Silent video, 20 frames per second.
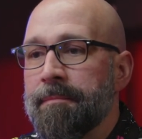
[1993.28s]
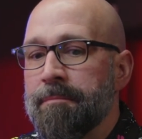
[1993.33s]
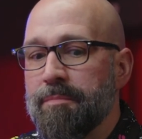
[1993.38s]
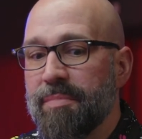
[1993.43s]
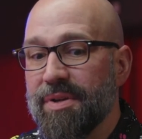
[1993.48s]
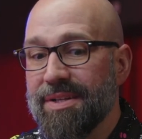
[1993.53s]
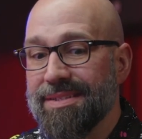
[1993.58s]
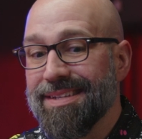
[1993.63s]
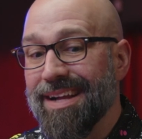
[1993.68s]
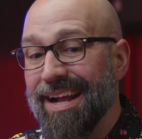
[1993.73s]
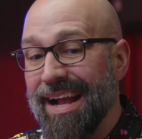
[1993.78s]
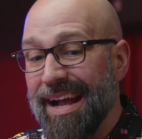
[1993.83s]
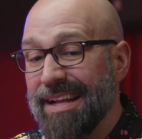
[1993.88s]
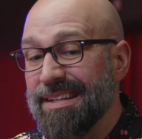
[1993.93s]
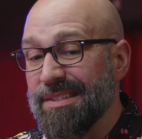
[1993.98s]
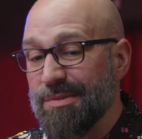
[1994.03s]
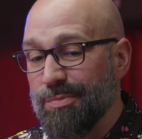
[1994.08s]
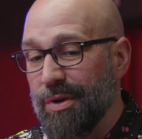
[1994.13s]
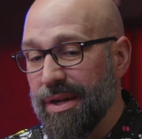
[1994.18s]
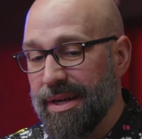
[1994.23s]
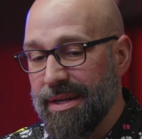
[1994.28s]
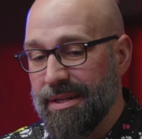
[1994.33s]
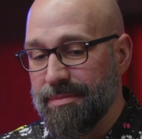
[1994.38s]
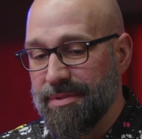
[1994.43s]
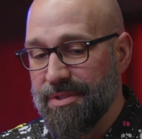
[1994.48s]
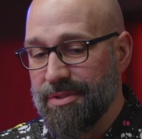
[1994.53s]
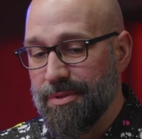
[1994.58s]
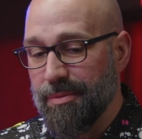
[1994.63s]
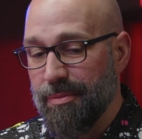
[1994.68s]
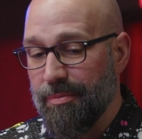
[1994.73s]
But it's like, I just wanted it to
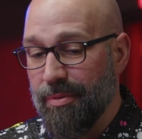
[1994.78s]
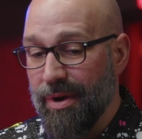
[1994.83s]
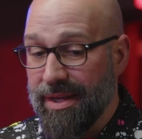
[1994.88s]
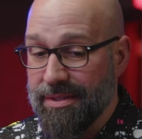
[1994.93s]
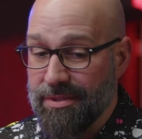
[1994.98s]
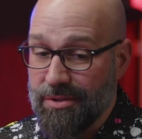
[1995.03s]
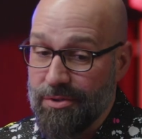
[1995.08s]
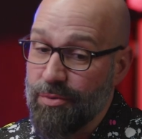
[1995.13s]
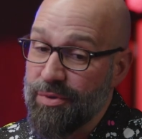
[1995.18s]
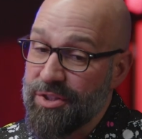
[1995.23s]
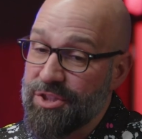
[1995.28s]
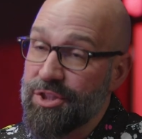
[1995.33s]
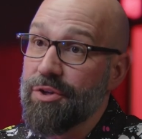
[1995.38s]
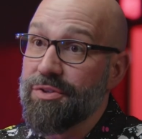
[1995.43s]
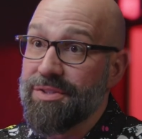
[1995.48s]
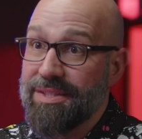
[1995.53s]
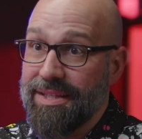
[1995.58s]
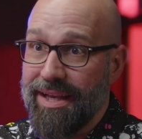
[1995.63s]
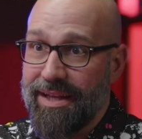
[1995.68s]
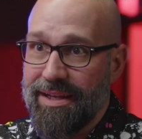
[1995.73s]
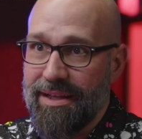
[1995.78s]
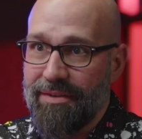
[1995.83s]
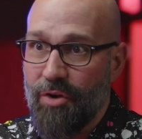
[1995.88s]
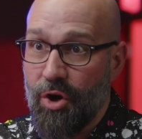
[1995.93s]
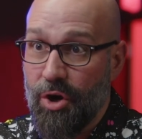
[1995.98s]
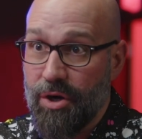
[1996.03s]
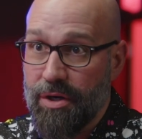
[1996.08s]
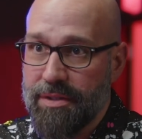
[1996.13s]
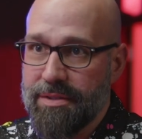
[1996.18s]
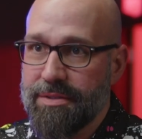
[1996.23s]
be super practical, which goes to the idea of
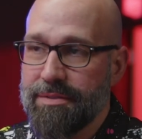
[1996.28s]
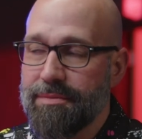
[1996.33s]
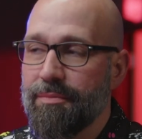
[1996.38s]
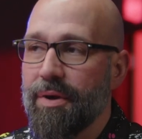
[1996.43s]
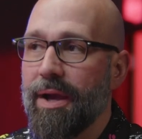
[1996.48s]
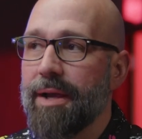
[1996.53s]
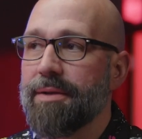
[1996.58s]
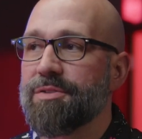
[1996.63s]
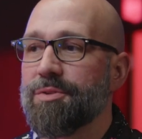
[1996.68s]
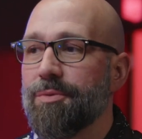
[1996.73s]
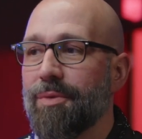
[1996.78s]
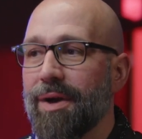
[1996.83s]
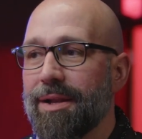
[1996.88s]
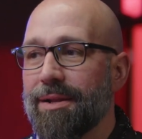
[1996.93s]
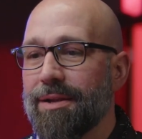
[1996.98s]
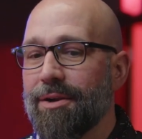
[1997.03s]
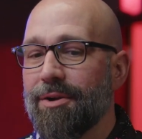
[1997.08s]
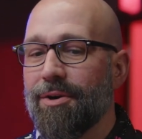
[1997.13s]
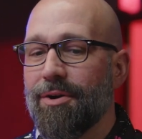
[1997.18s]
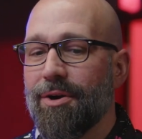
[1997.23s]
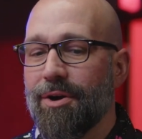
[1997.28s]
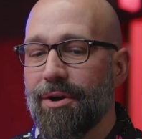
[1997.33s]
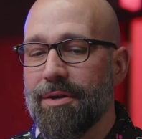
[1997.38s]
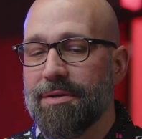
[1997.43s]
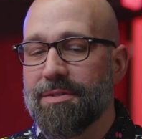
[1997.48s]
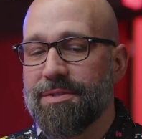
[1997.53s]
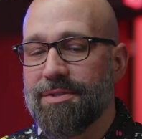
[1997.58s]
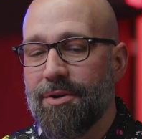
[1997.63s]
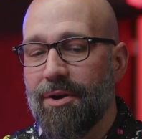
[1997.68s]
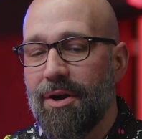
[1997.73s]
art, right? So why do I call
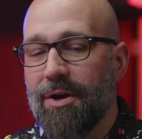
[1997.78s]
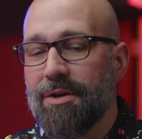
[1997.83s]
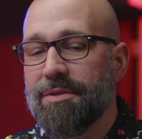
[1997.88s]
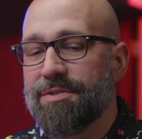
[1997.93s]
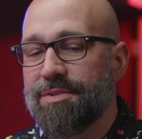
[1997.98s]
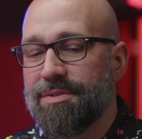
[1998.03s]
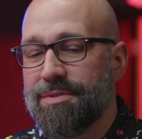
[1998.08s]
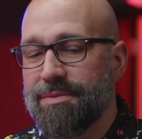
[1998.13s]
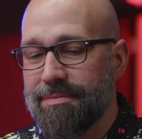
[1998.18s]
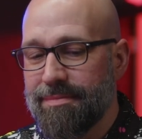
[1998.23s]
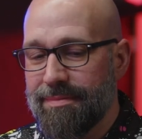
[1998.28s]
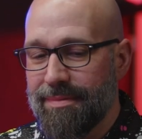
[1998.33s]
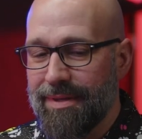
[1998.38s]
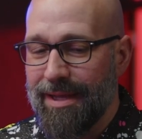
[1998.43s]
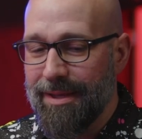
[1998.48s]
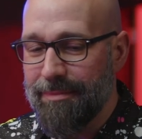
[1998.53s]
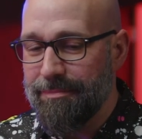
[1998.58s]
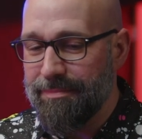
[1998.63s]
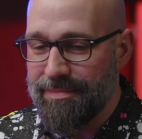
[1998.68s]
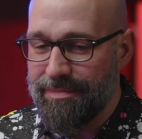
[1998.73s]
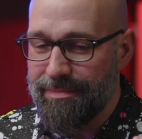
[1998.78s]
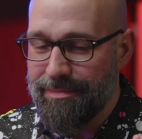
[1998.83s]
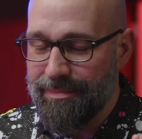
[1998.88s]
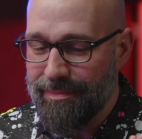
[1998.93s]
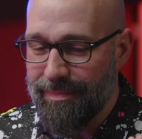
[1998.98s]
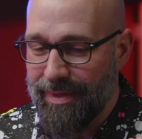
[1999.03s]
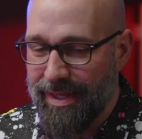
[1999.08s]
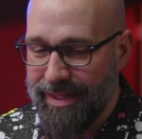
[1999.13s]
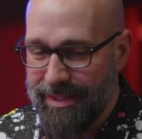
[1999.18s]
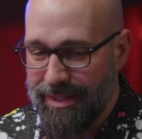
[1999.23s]
art? So art's, I
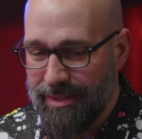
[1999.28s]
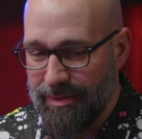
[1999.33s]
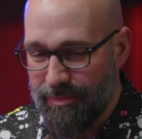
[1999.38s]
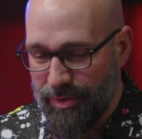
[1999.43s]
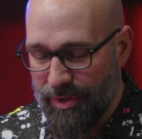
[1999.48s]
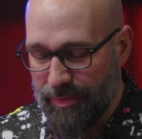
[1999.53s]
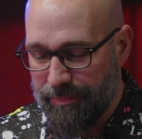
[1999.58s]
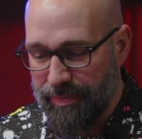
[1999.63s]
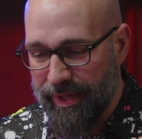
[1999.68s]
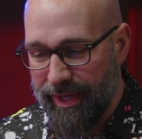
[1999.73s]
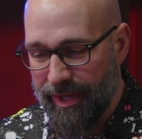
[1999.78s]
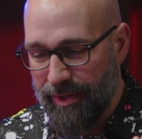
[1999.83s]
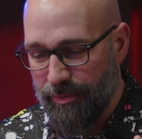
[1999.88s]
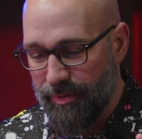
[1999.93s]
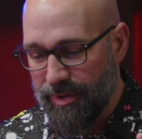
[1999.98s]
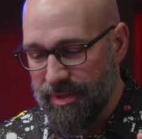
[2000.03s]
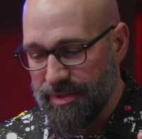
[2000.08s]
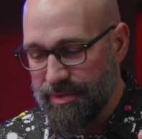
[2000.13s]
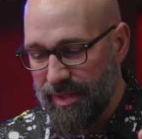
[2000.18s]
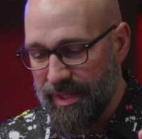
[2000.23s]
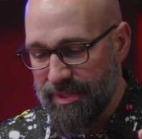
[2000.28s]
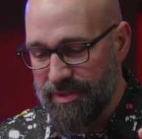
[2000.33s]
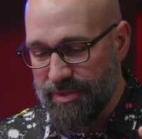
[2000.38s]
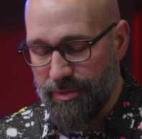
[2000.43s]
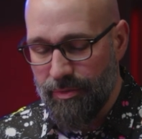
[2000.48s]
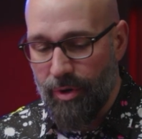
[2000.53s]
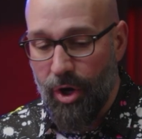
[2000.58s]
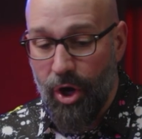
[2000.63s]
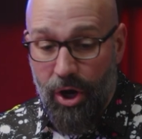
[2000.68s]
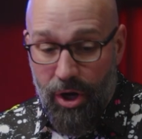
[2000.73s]
did it with a play on words, right?
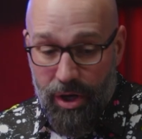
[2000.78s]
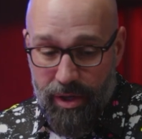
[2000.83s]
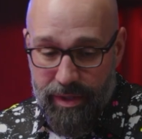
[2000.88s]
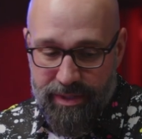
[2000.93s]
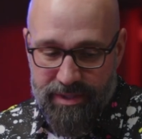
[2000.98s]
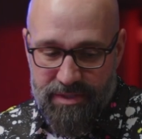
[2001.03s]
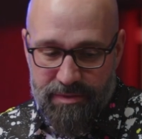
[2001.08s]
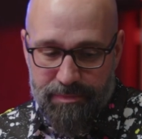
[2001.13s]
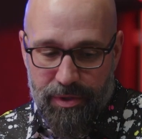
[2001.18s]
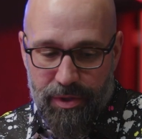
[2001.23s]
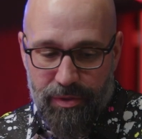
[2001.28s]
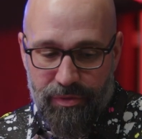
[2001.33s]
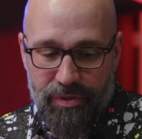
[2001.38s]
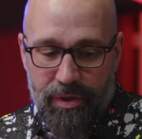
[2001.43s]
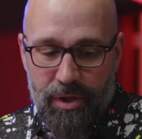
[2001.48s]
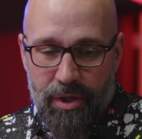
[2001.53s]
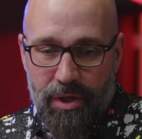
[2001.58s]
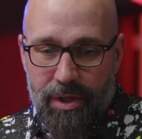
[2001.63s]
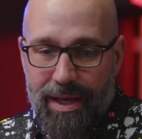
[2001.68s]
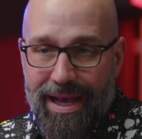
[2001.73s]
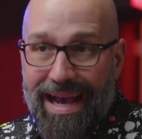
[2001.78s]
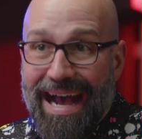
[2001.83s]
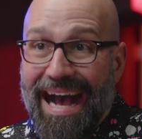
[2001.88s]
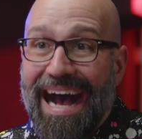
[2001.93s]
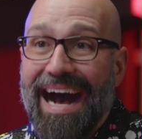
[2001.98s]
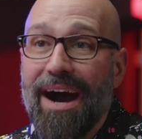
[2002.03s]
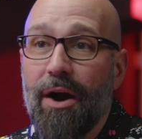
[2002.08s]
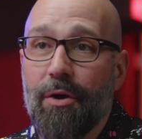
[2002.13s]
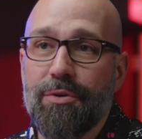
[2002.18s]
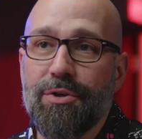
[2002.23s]
So art is both
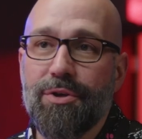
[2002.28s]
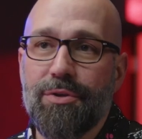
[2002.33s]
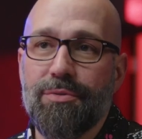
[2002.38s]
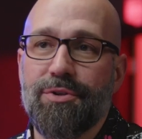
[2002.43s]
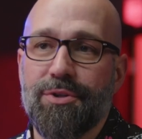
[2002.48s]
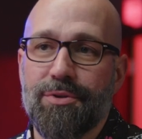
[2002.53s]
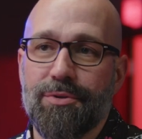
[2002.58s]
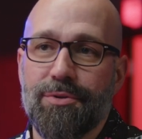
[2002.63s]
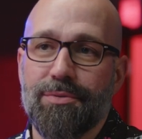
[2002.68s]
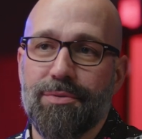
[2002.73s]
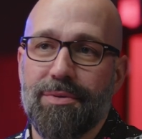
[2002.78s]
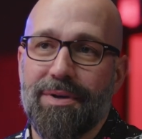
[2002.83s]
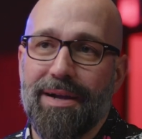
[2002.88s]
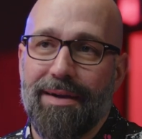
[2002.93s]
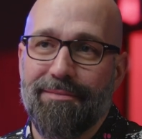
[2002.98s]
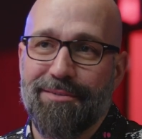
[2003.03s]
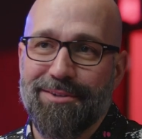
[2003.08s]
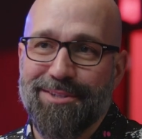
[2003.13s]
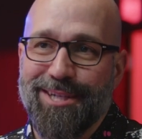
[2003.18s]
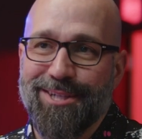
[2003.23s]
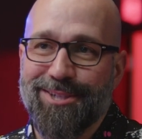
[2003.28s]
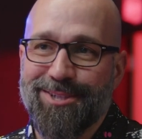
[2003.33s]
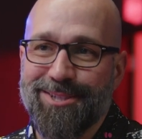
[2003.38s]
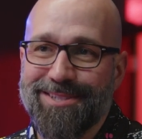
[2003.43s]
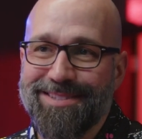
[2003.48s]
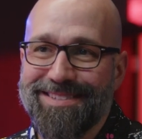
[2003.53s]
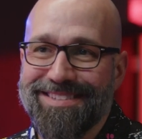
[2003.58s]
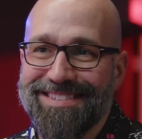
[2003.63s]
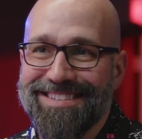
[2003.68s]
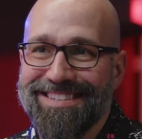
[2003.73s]
how you do
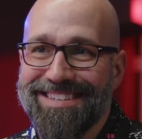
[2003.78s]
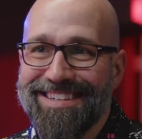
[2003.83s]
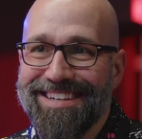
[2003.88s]
conversations.